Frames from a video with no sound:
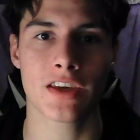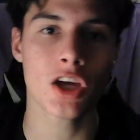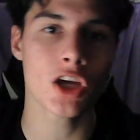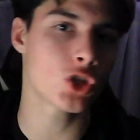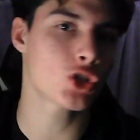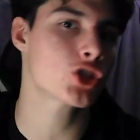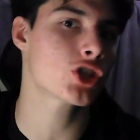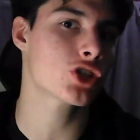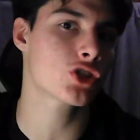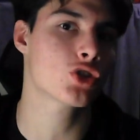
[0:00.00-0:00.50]
you're
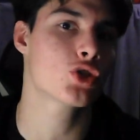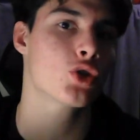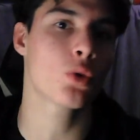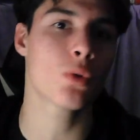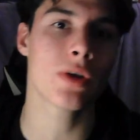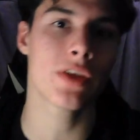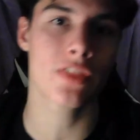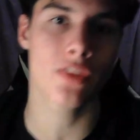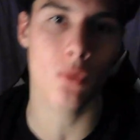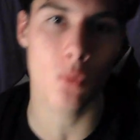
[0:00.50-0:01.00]
just
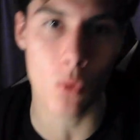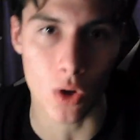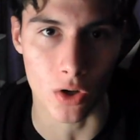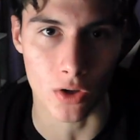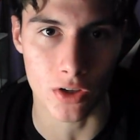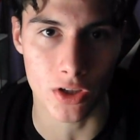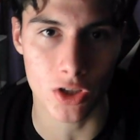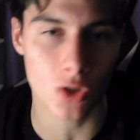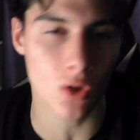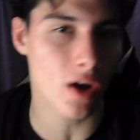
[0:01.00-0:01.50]
doing the
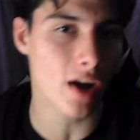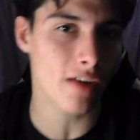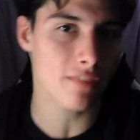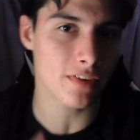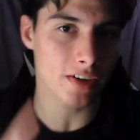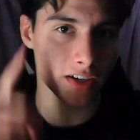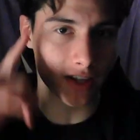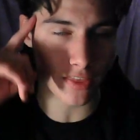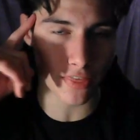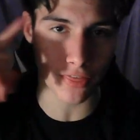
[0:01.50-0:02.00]
work. You don't have
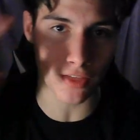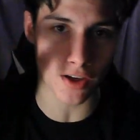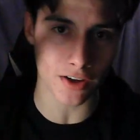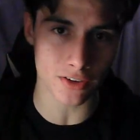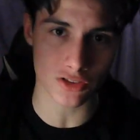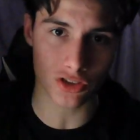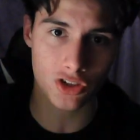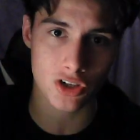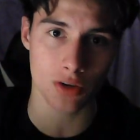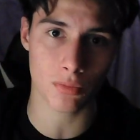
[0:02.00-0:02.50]
any
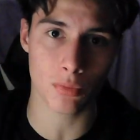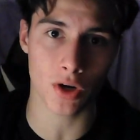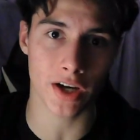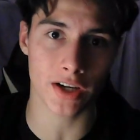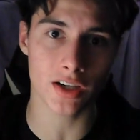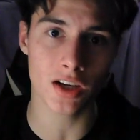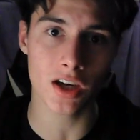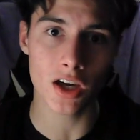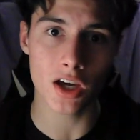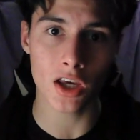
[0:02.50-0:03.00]
thoughts in your
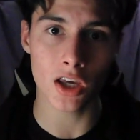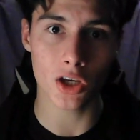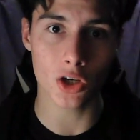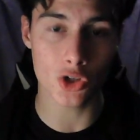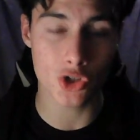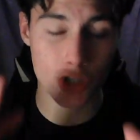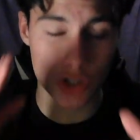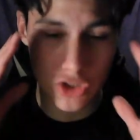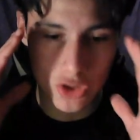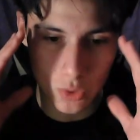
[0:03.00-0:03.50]
brain. You're
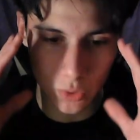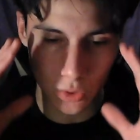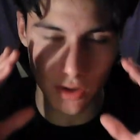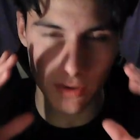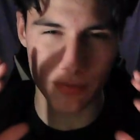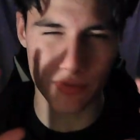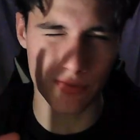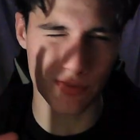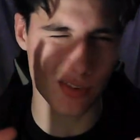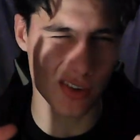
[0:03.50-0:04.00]
just sort
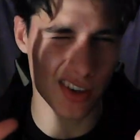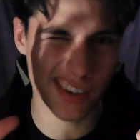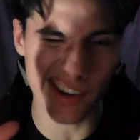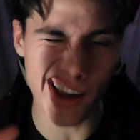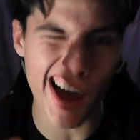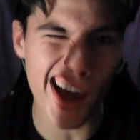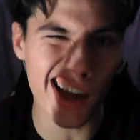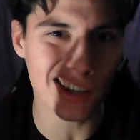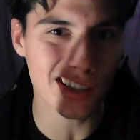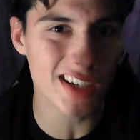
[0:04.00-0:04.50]
of
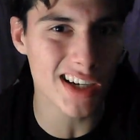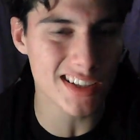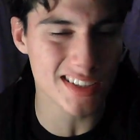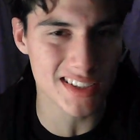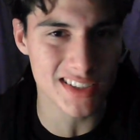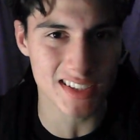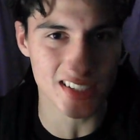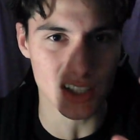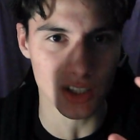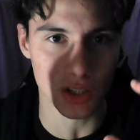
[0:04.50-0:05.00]
not
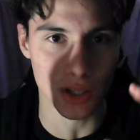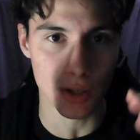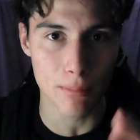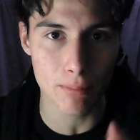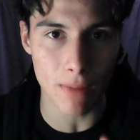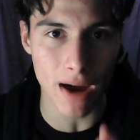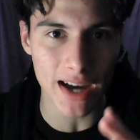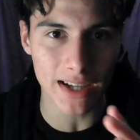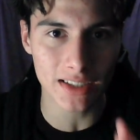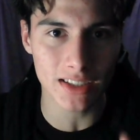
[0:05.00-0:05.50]
necessarily
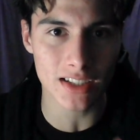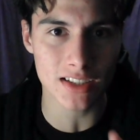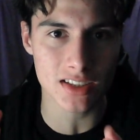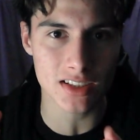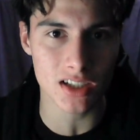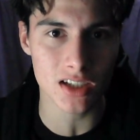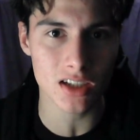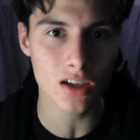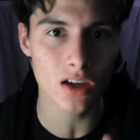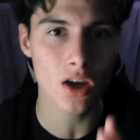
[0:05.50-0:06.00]

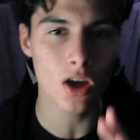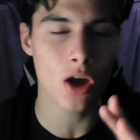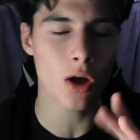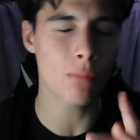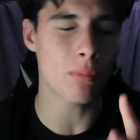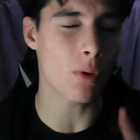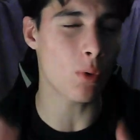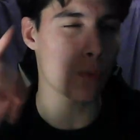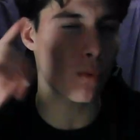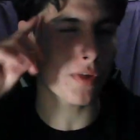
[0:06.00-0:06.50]
mindlessly,
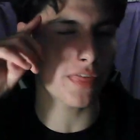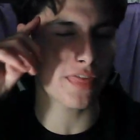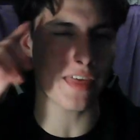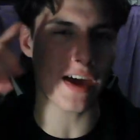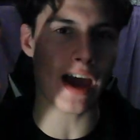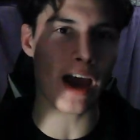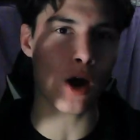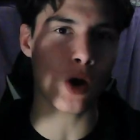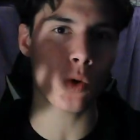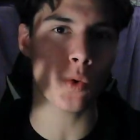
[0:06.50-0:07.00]
but
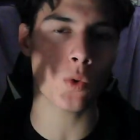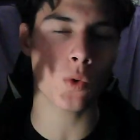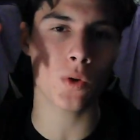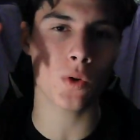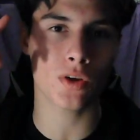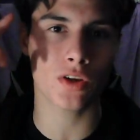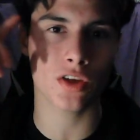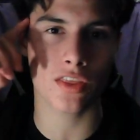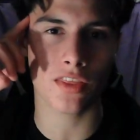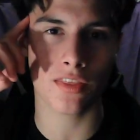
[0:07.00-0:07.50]
without
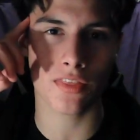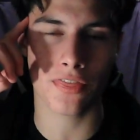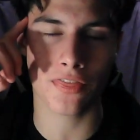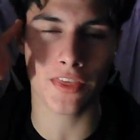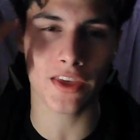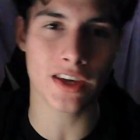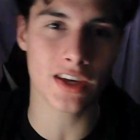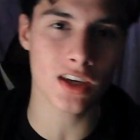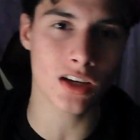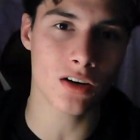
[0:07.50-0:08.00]

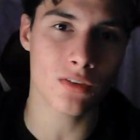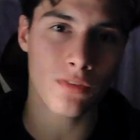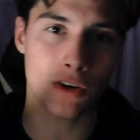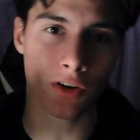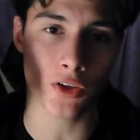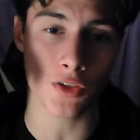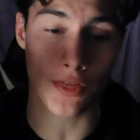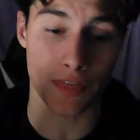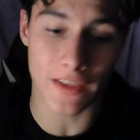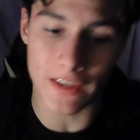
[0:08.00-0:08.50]
thinking of
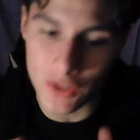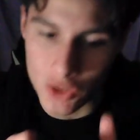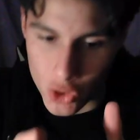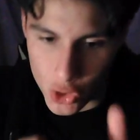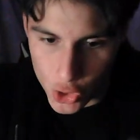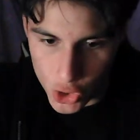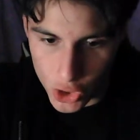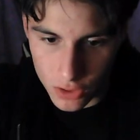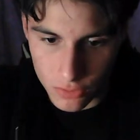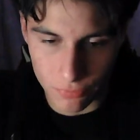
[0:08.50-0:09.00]
other things. You're
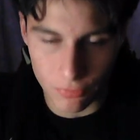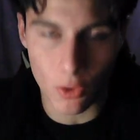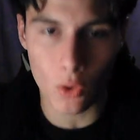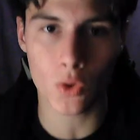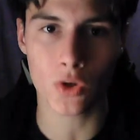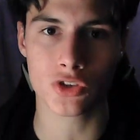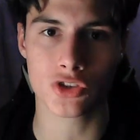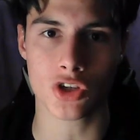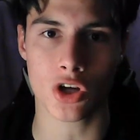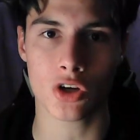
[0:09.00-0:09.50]
just
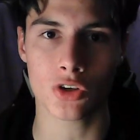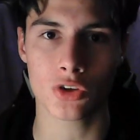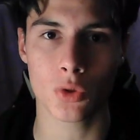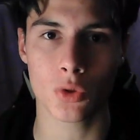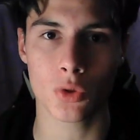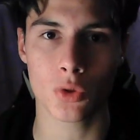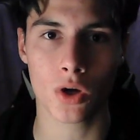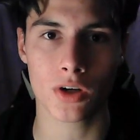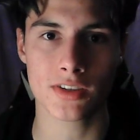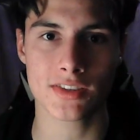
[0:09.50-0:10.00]
focused on the
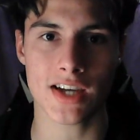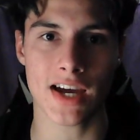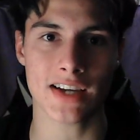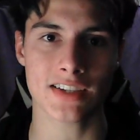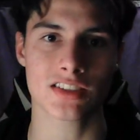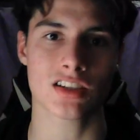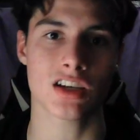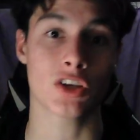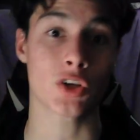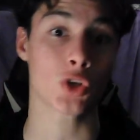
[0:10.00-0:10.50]
work
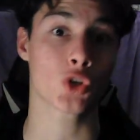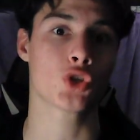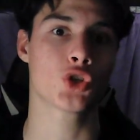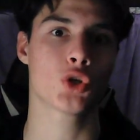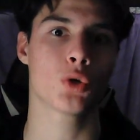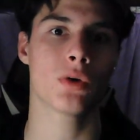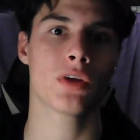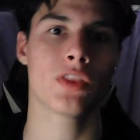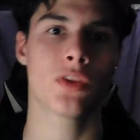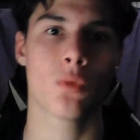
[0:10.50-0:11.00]
task and you're
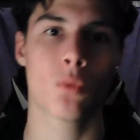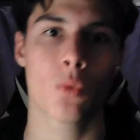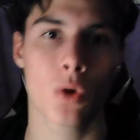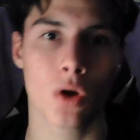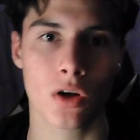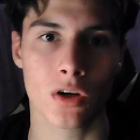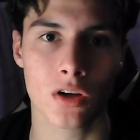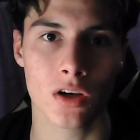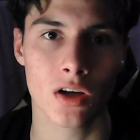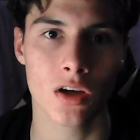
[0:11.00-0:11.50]
doing the
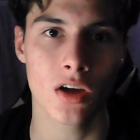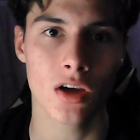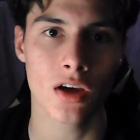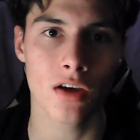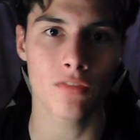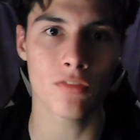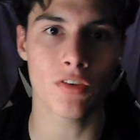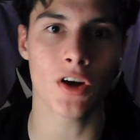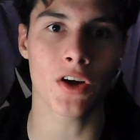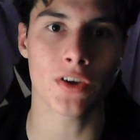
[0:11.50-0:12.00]
work
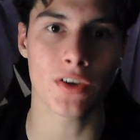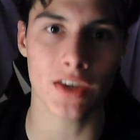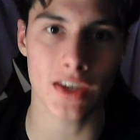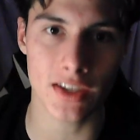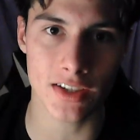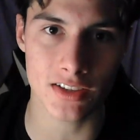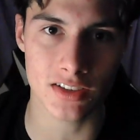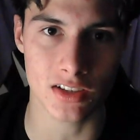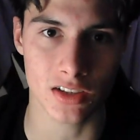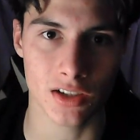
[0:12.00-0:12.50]
very
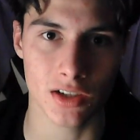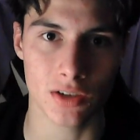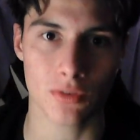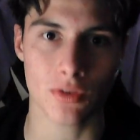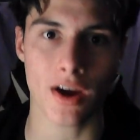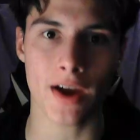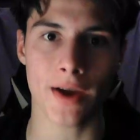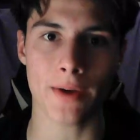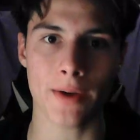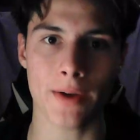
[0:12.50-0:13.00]
easily,
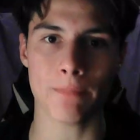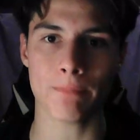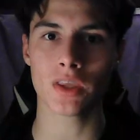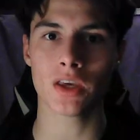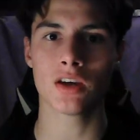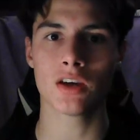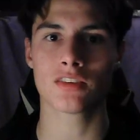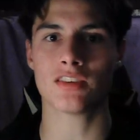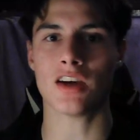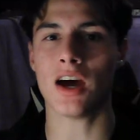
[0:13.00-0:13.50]
right?
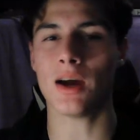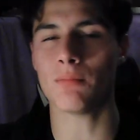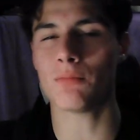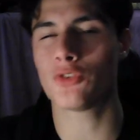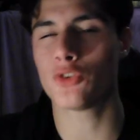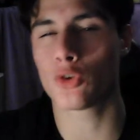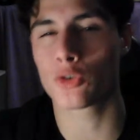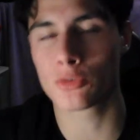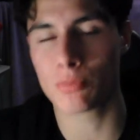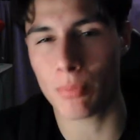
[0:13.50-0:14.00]
Time
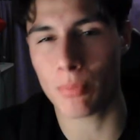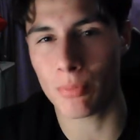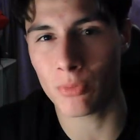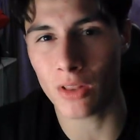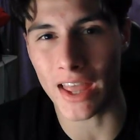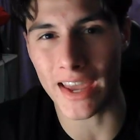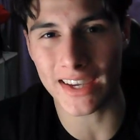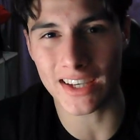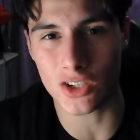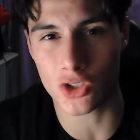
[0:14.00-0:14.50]
feels
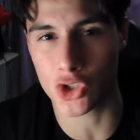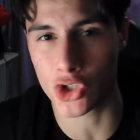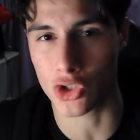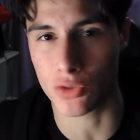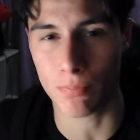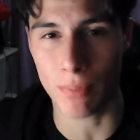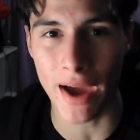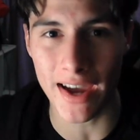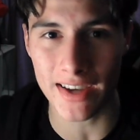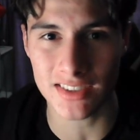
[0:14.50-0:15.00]
like it's just
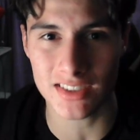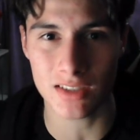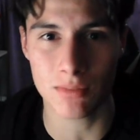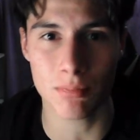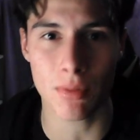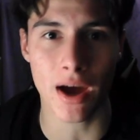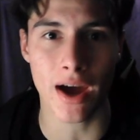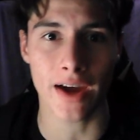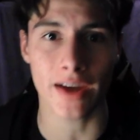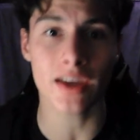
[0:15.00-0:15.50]
passing
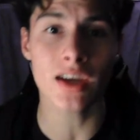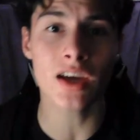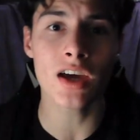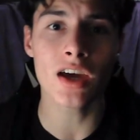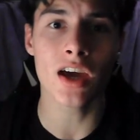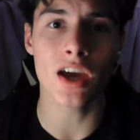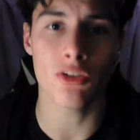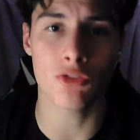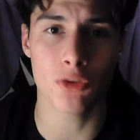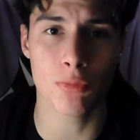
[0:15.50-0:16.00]
by.
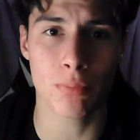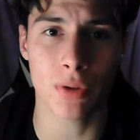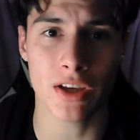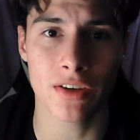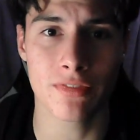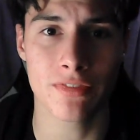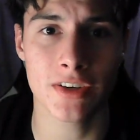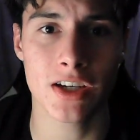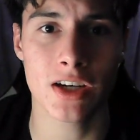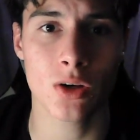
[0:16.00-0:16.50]
If you play
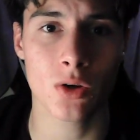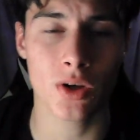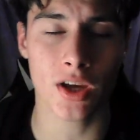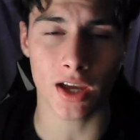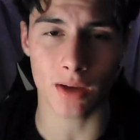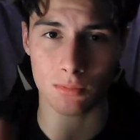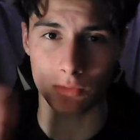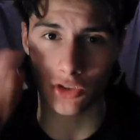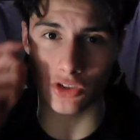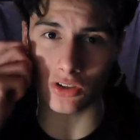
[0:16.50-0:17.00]
video
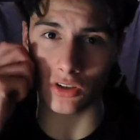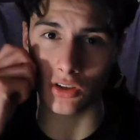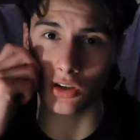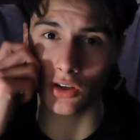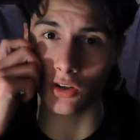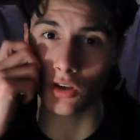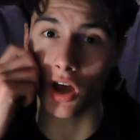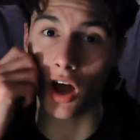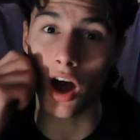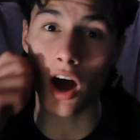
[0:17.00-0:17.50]
games,
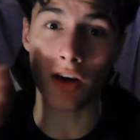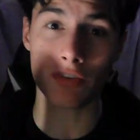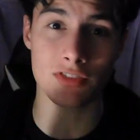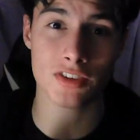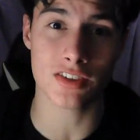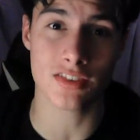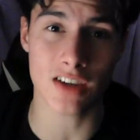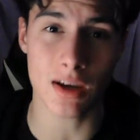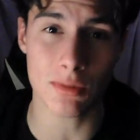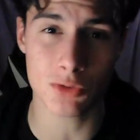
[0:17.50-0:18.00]

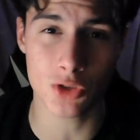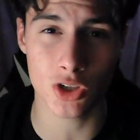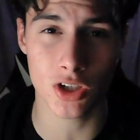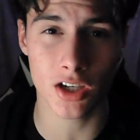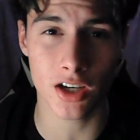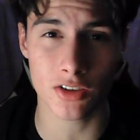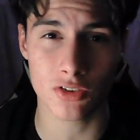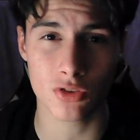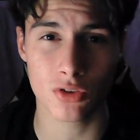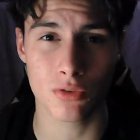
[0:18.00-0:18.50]
oftentimes you get
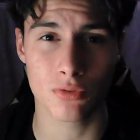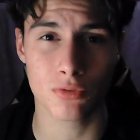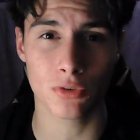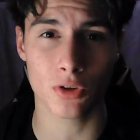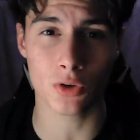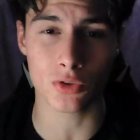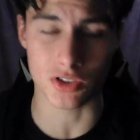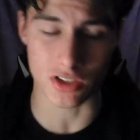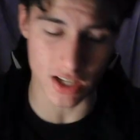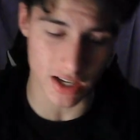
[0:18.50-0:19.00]
into a
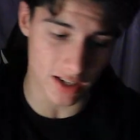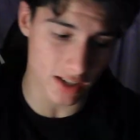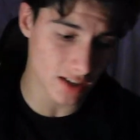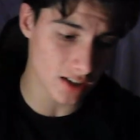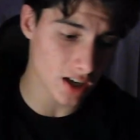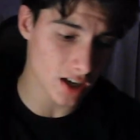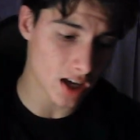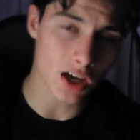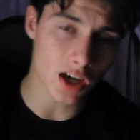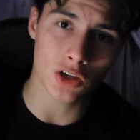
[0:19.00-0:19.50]
flow state.
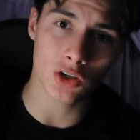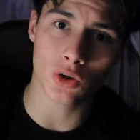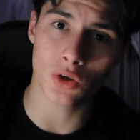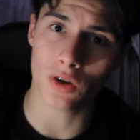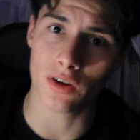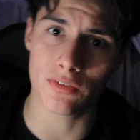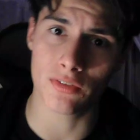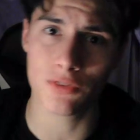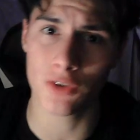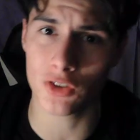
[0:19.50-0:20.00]

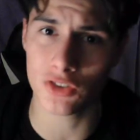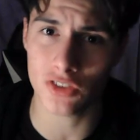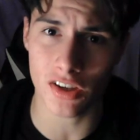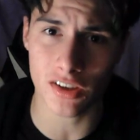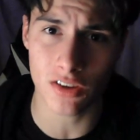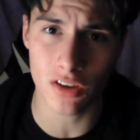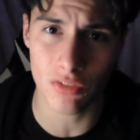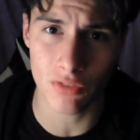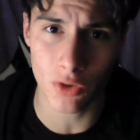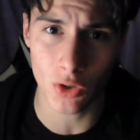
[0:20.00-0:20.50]
It feels like
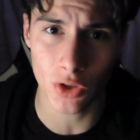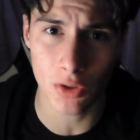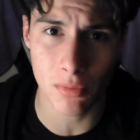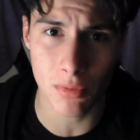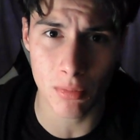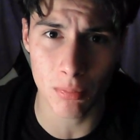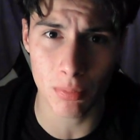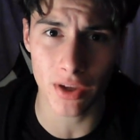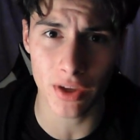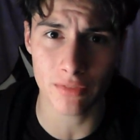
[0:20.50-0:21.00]
you've only
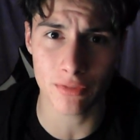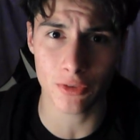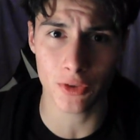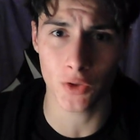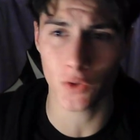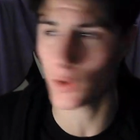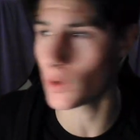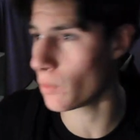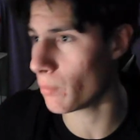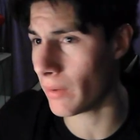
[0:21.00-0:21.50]
been playing for a
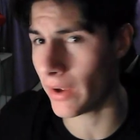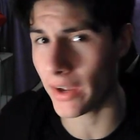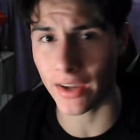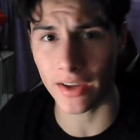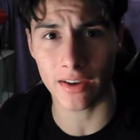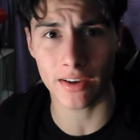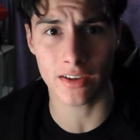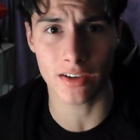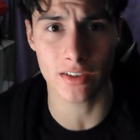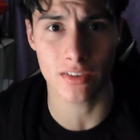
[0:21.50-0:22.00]
little bit
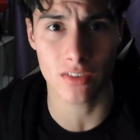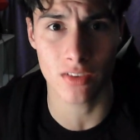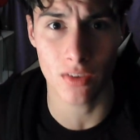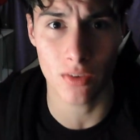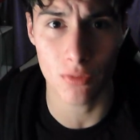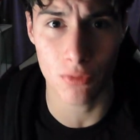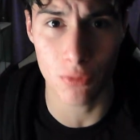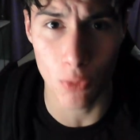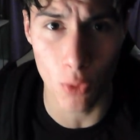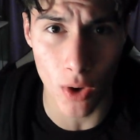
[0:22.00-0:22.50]
and
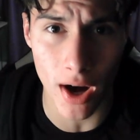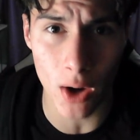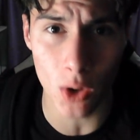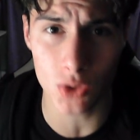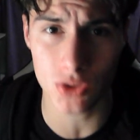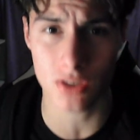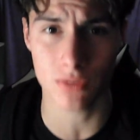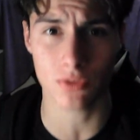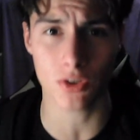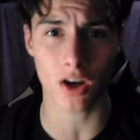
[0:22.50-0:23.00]
4
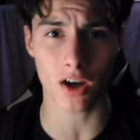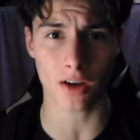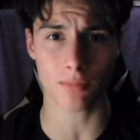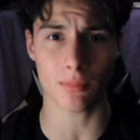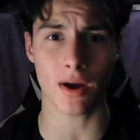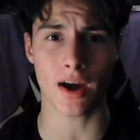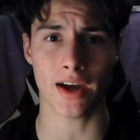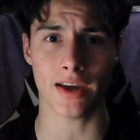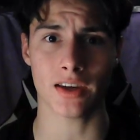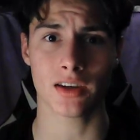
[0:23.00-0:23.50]
hours have gone
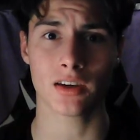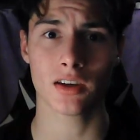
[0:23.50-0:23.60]
by.